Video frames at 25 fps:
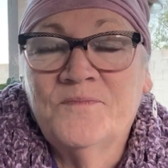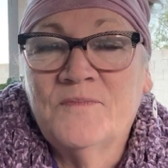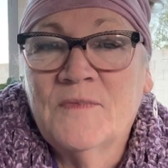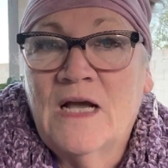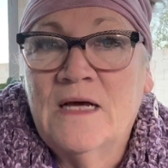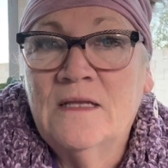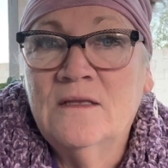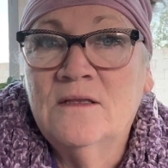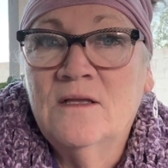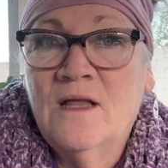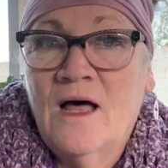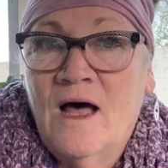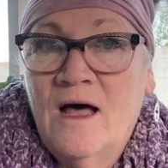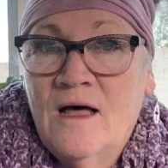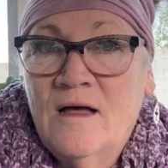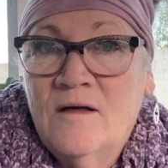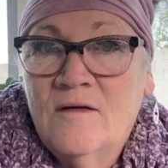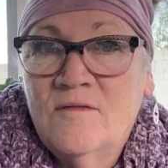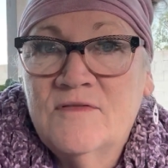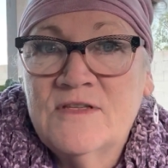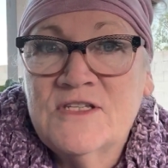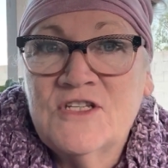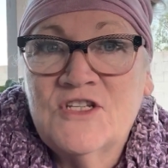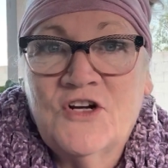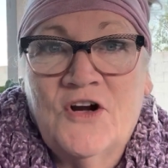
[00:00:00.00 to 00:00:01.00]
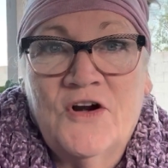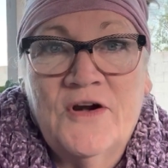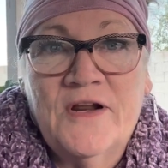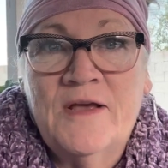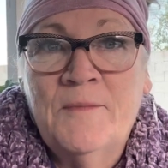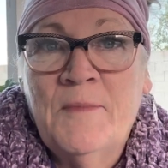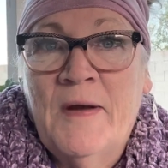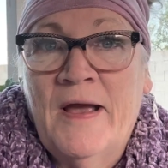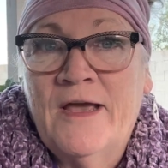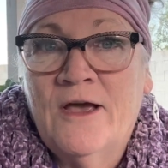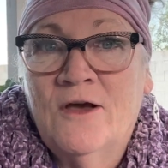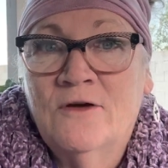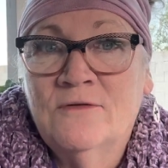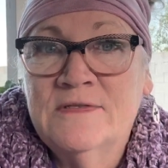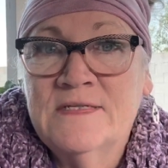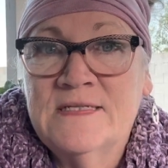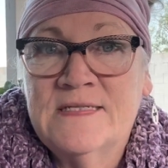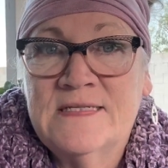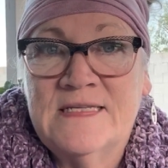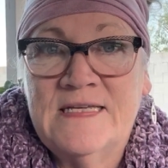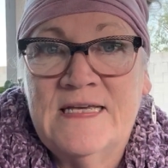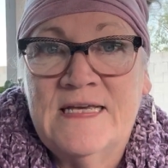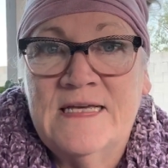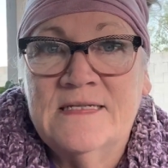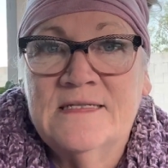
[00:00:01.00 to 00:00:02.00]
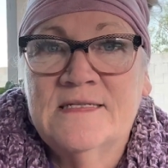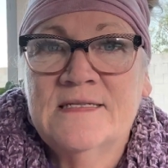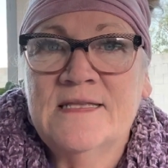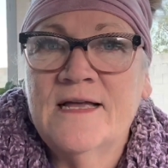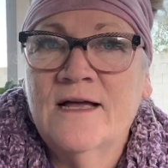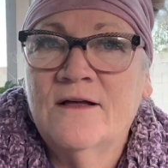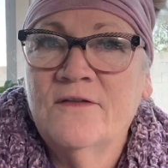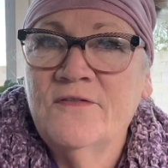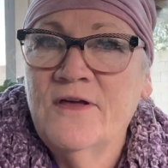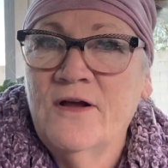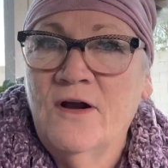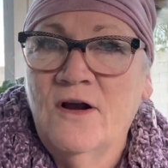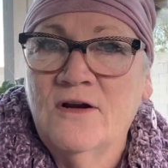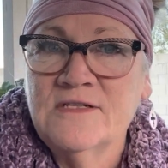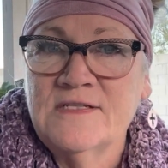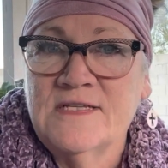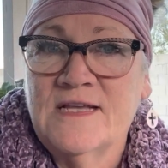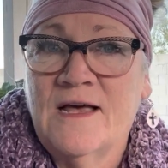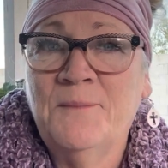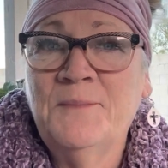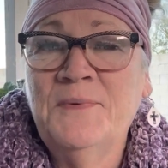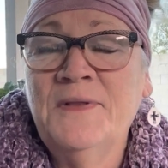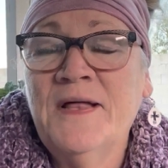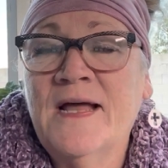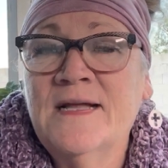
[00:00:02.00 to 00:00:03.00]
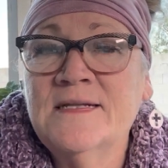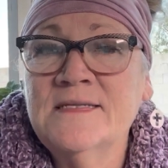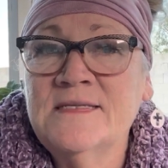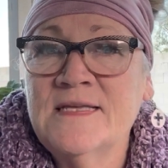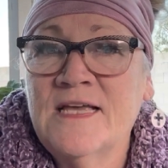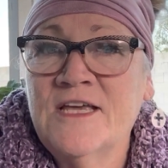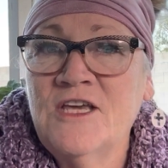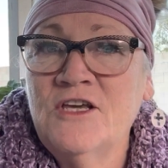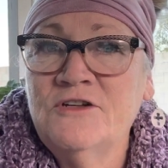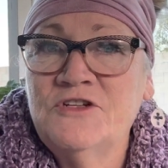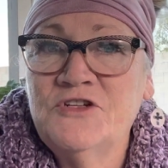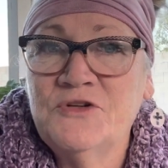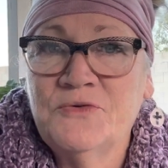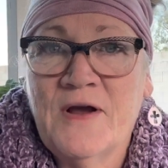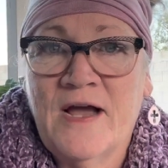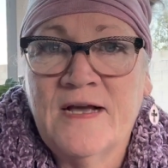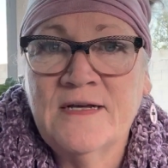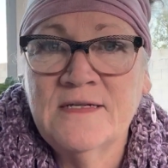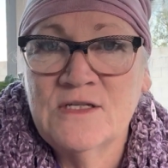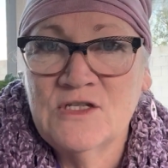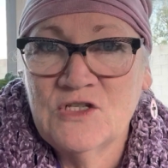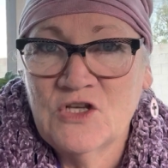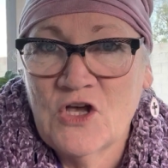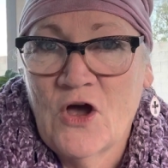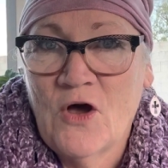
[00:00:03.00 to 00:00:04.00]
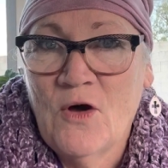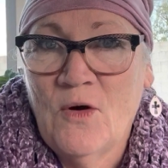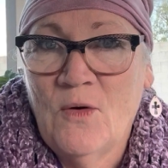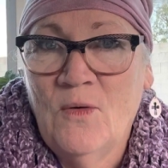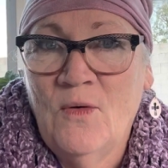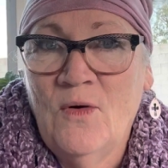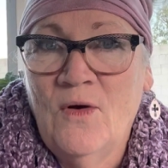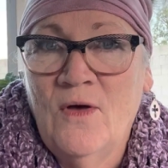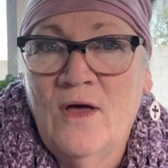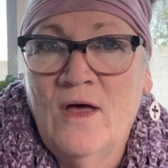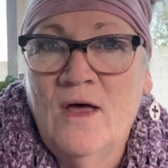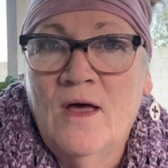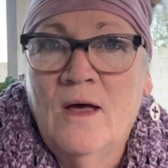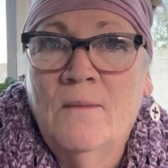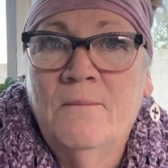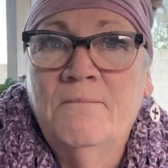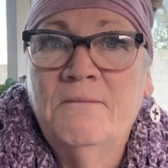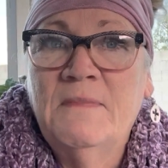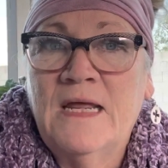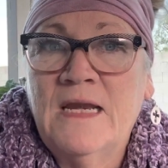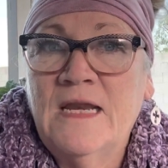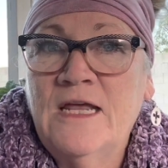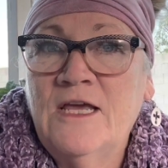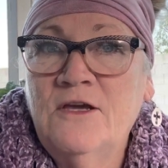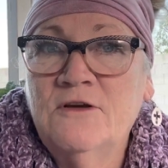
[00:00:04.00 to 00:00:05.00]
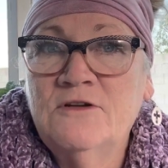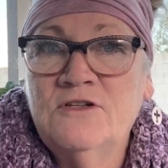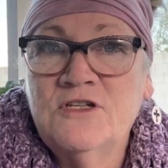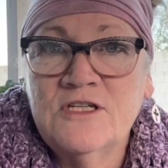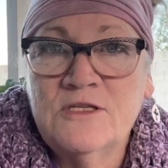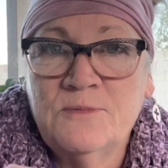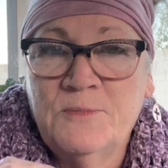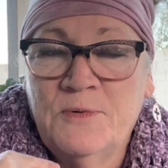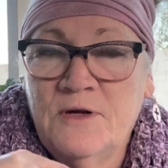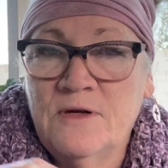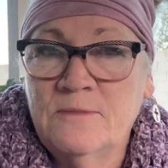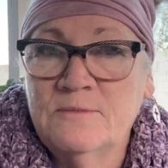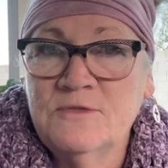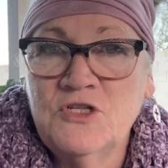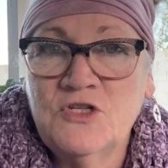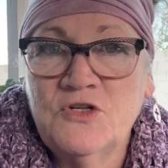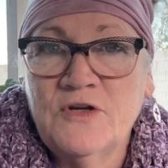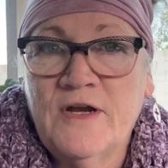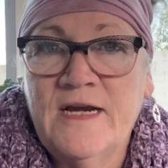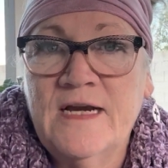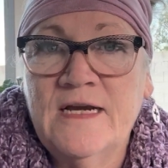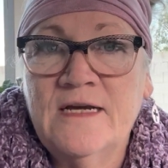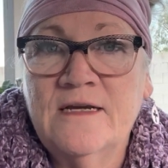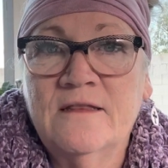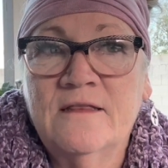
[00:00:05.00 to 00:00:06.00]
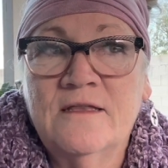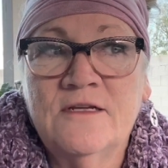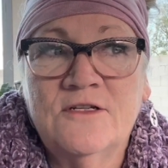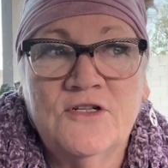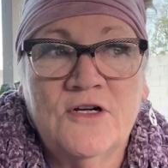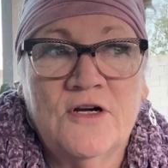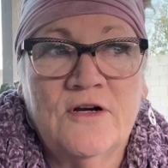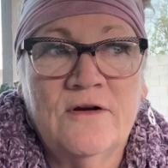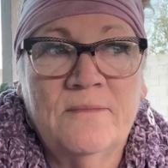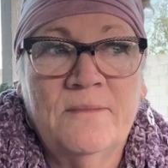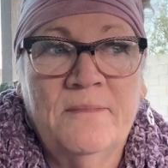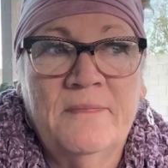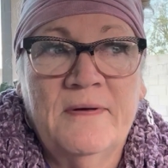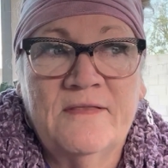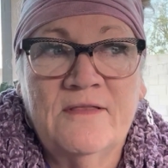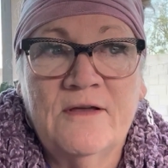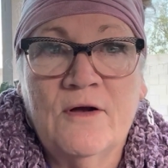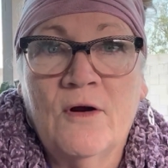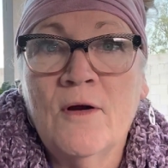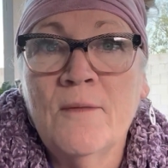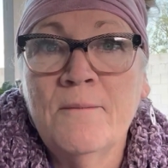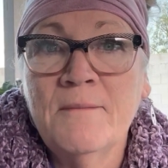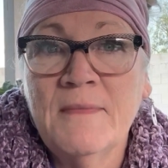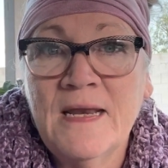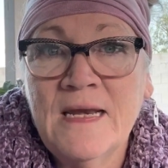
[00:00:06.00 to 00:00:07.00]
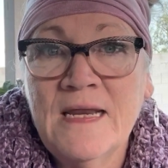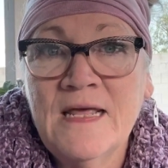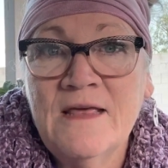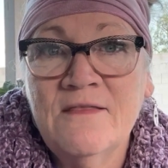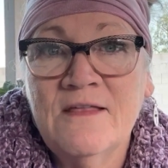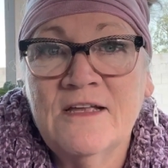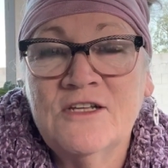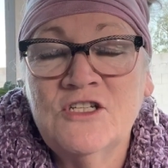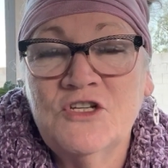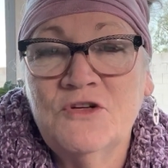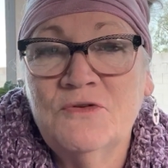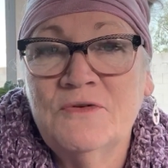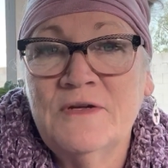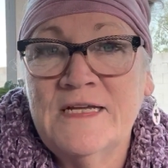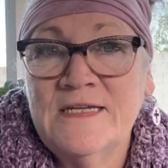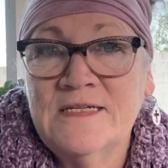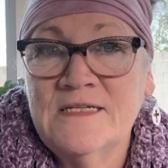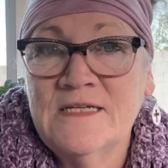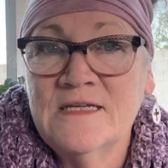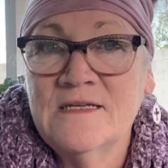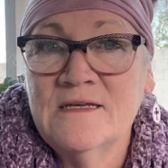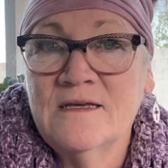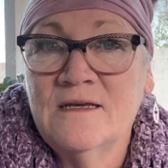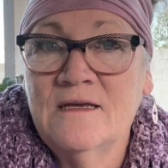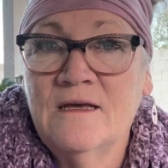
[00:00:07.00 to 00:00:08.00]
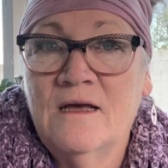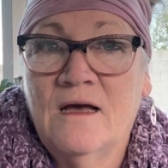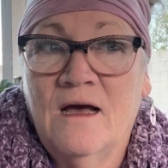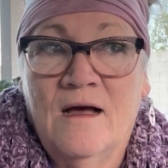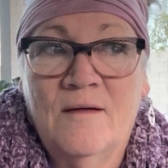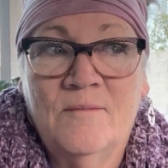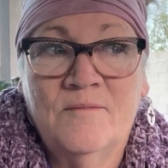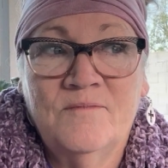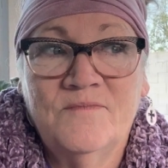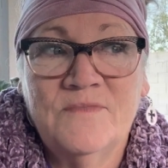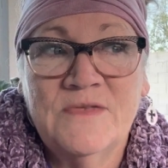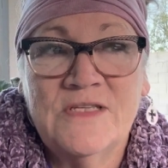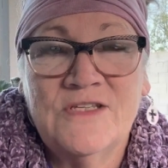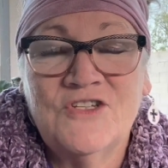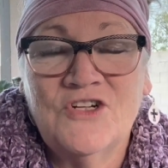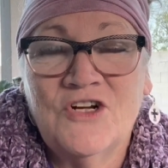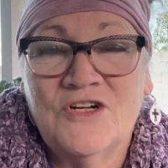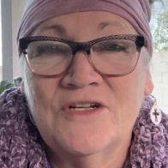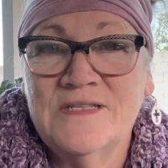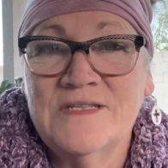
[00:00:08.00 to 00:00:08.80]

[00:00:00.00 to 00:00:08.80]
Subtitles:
love starting my own seeds. Now, there are some plants that you direct sow, meaning you just put them straight into the dirt. But there are many that you need to start